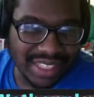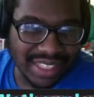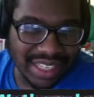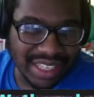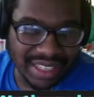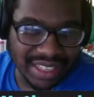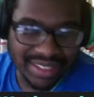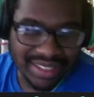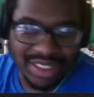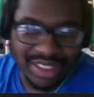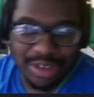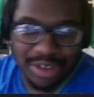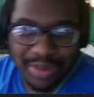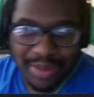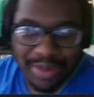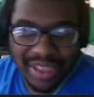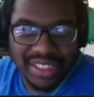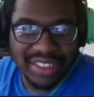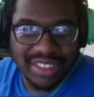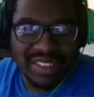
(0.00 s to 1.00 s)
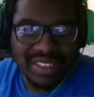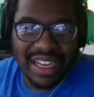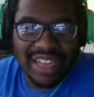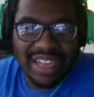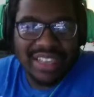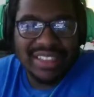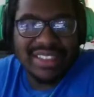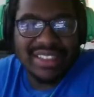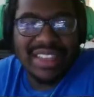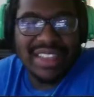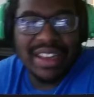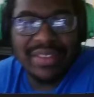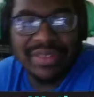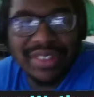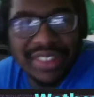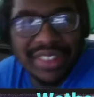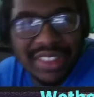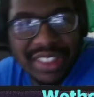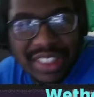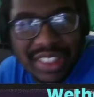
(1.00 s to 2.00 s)
Yeah, syncopation. I could
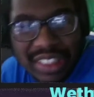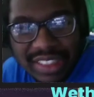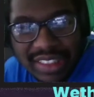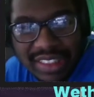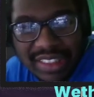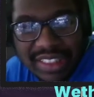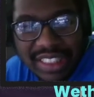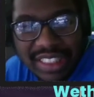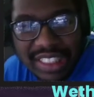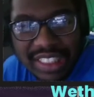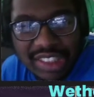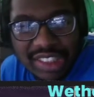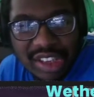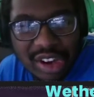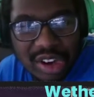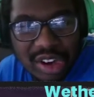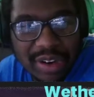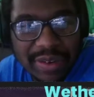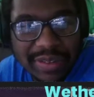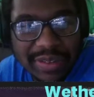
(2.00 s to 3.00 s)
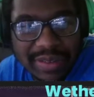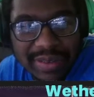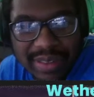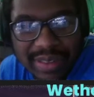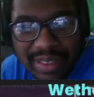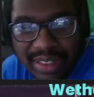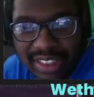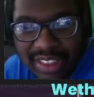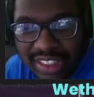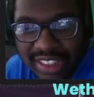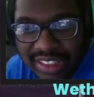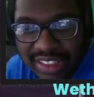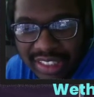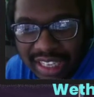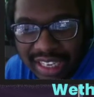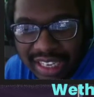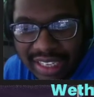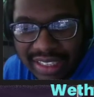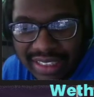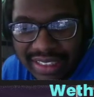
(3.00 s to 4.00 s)
definitely see this card just,
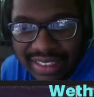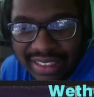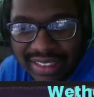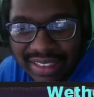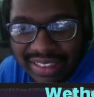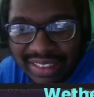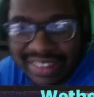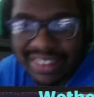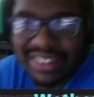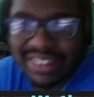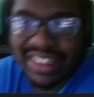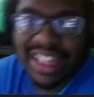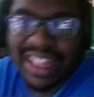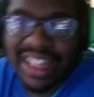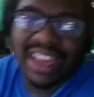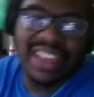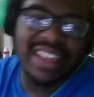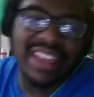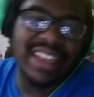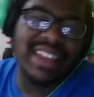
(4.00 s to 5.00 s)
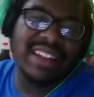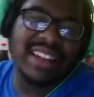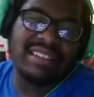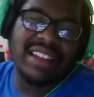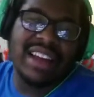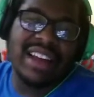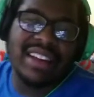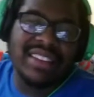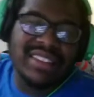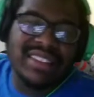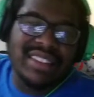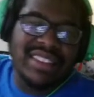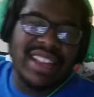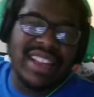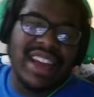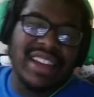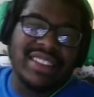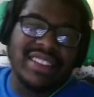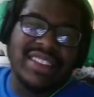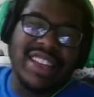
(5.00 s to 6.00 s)
like, slotting in a lot of
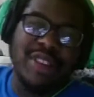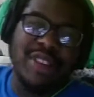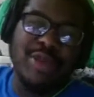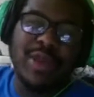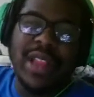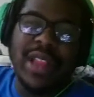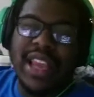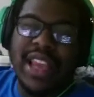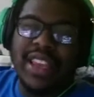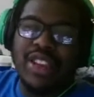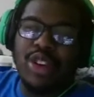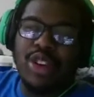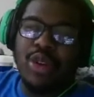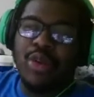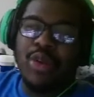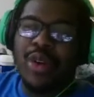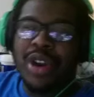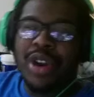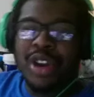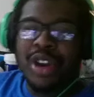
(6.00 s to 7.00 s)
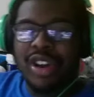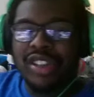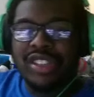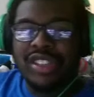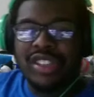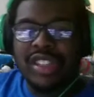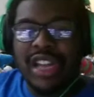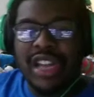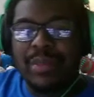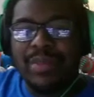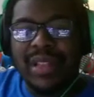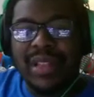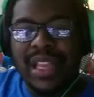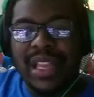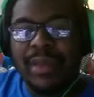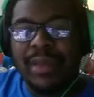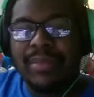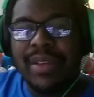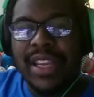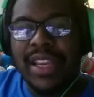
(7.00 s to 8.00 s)
slots that you were like, yo, what card should I play?
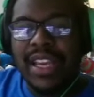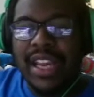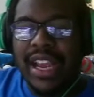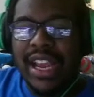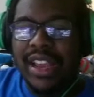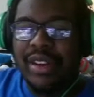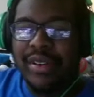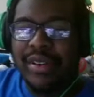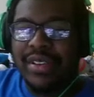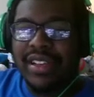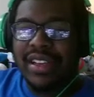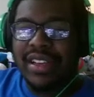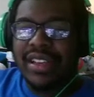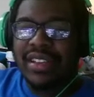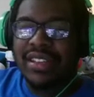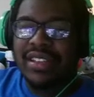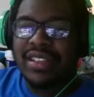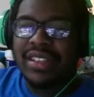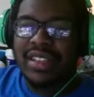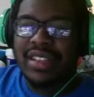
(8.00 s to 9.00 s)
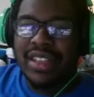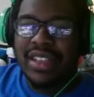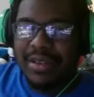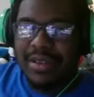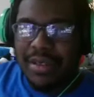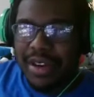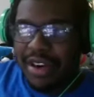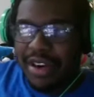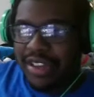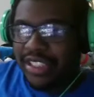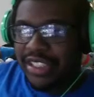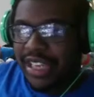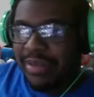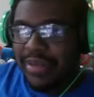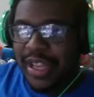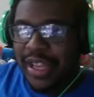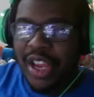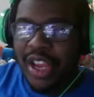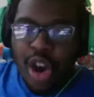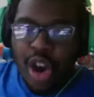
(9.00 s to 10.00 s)
I'm playing Ionia. What card should I
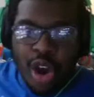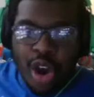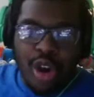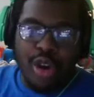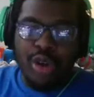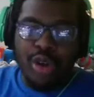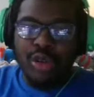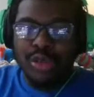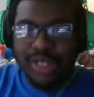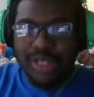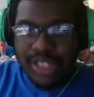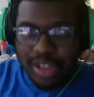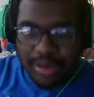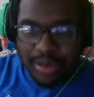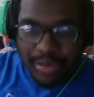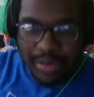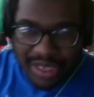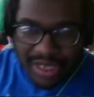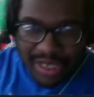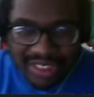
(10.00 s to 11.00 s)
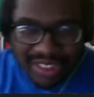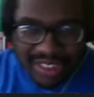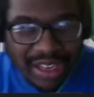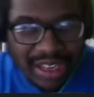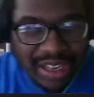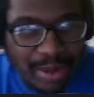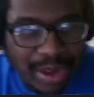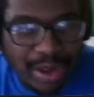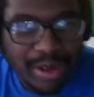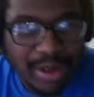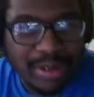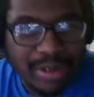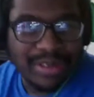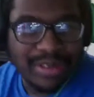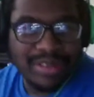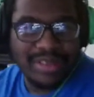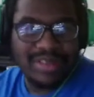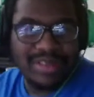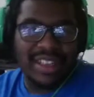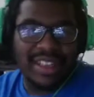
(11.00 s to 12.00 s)
play? Oh, syncopation. There we go.
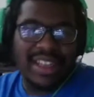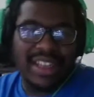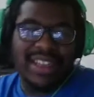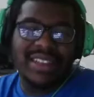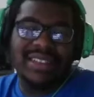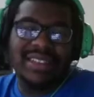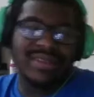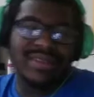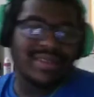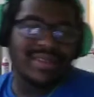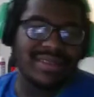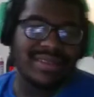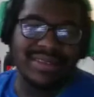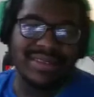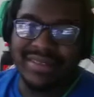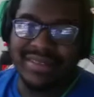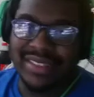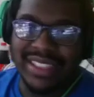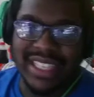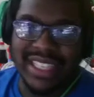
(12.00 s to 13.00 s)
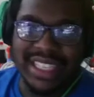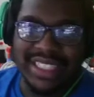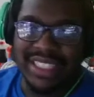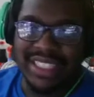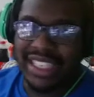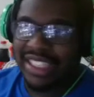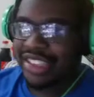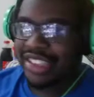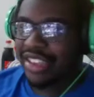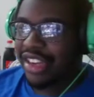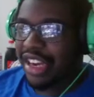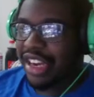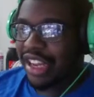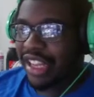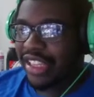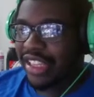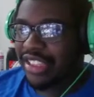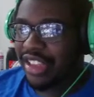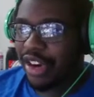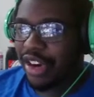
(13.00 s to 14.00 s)
Like, it's gonna
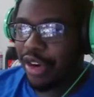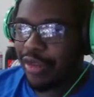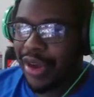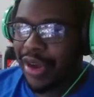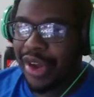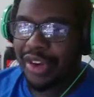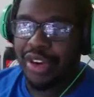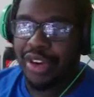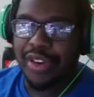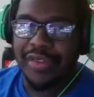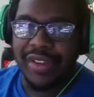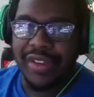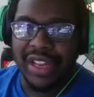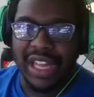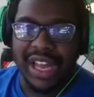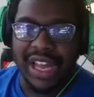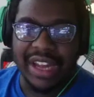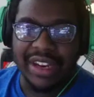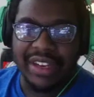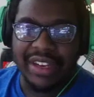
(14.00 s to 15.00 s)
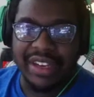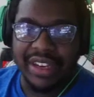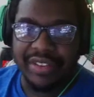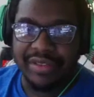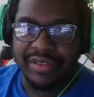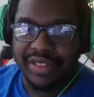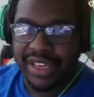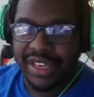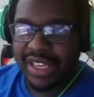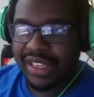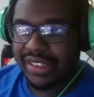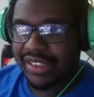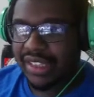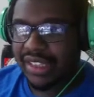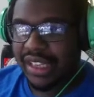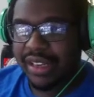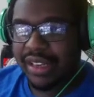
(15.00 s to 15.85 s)
round off a lot of different decks now.